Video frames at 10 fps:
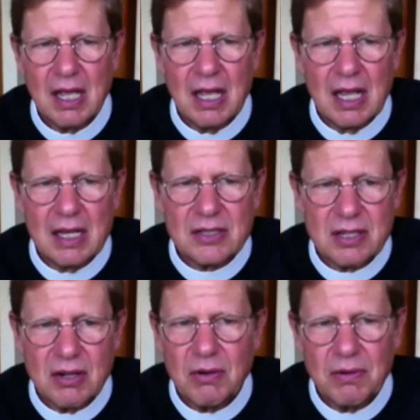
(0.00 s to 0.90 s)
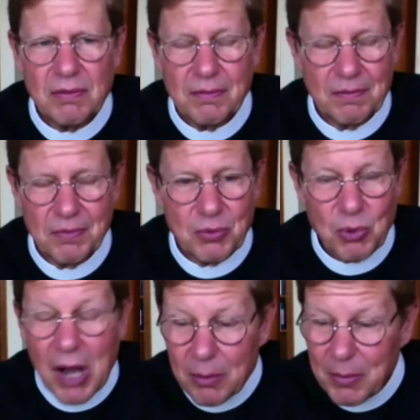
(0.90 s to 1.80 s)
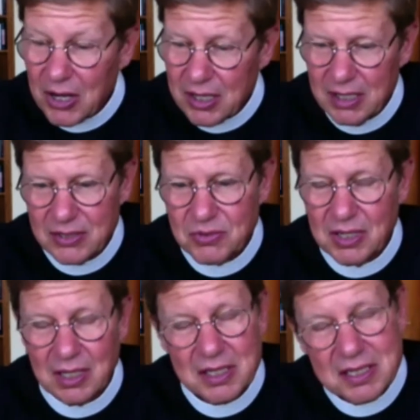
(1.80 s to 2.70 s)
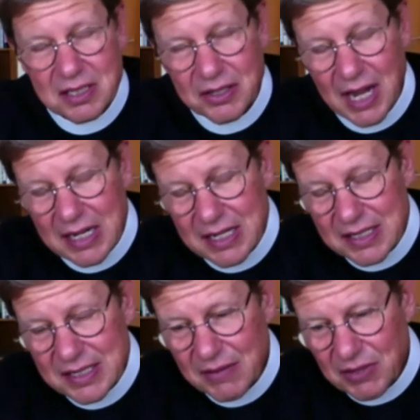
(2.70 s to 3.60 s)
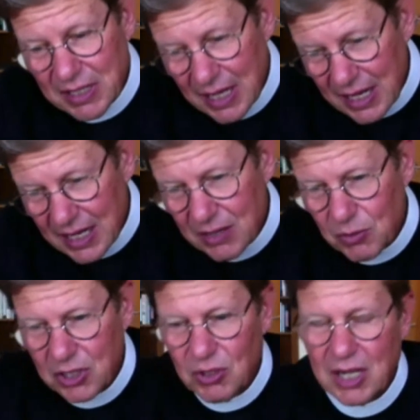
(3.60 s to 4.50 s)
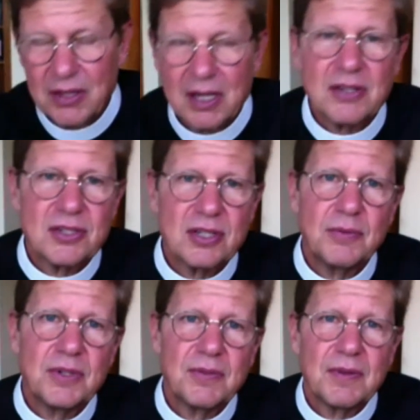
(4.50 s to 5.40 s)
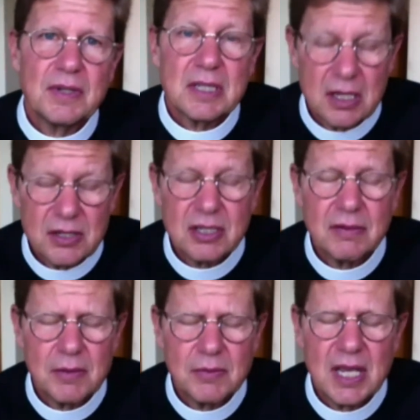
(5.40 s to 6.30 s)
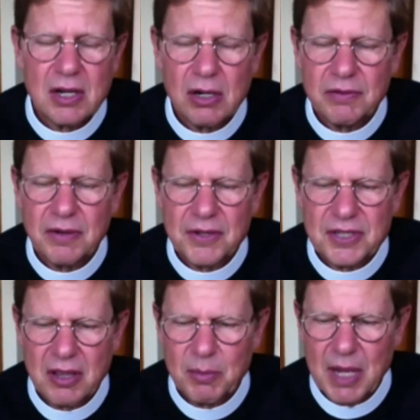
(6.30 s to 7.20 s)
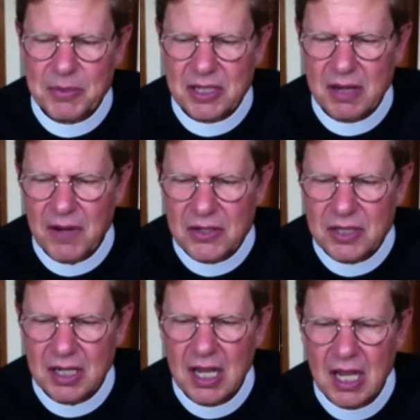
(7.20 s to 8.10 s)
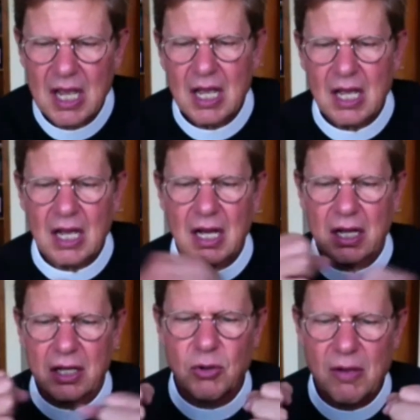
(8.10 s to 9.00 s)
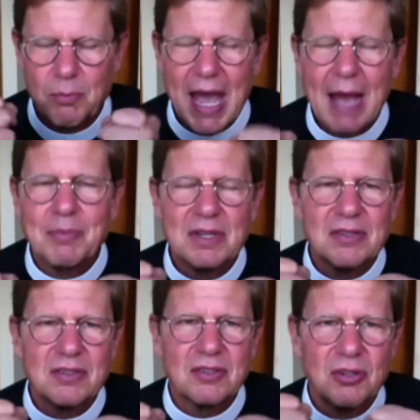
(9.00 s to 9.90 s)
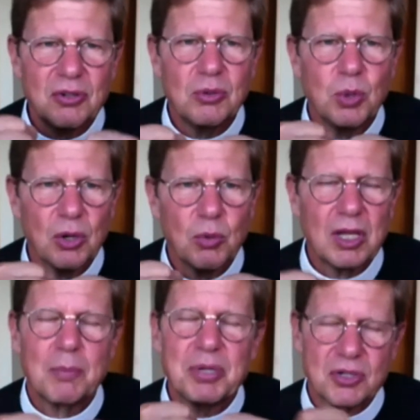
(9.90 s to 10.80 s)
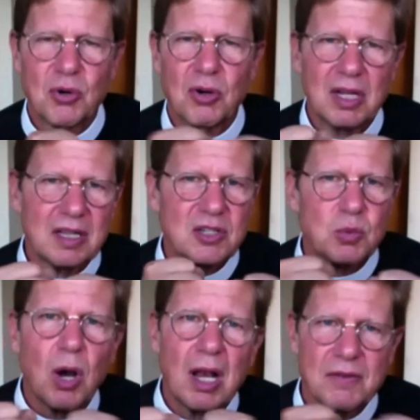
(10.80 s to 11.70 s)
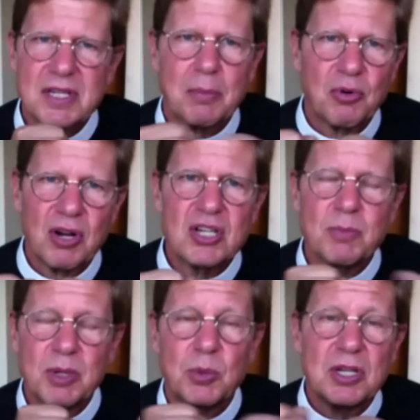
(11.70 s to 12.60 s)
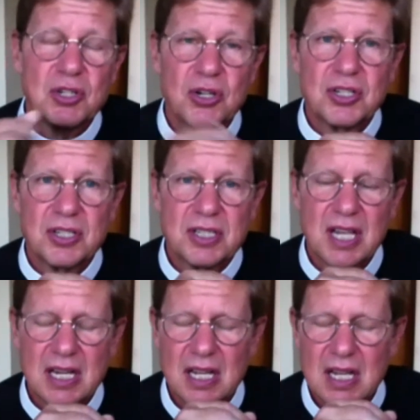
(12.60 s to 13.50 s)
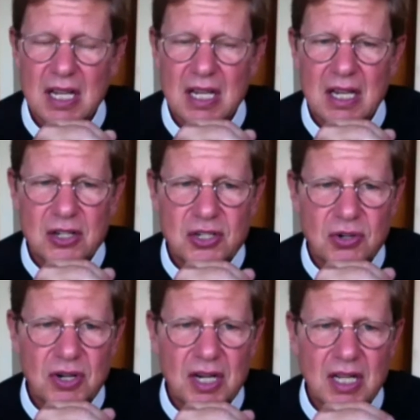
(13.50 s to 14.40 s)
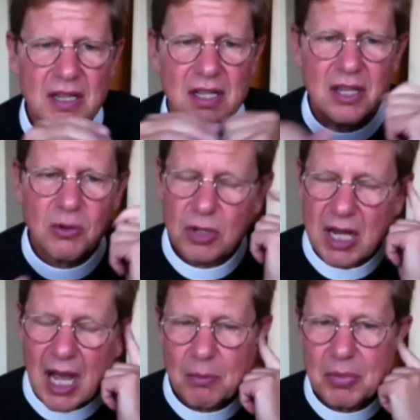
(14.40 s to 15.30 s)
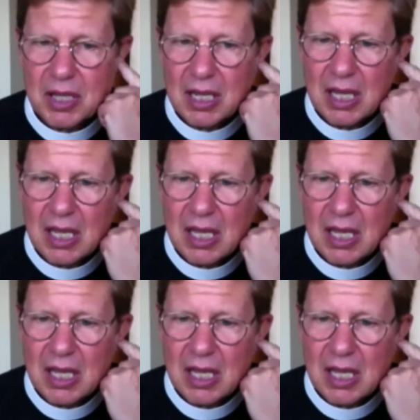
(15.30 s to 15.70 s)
And so throughout American history, at least until 1979, when you had the conservative takeover of the Southern Baptist Convention, you have Baptists who were really patrolling this wall of separation between church and state, ensuring that there would not be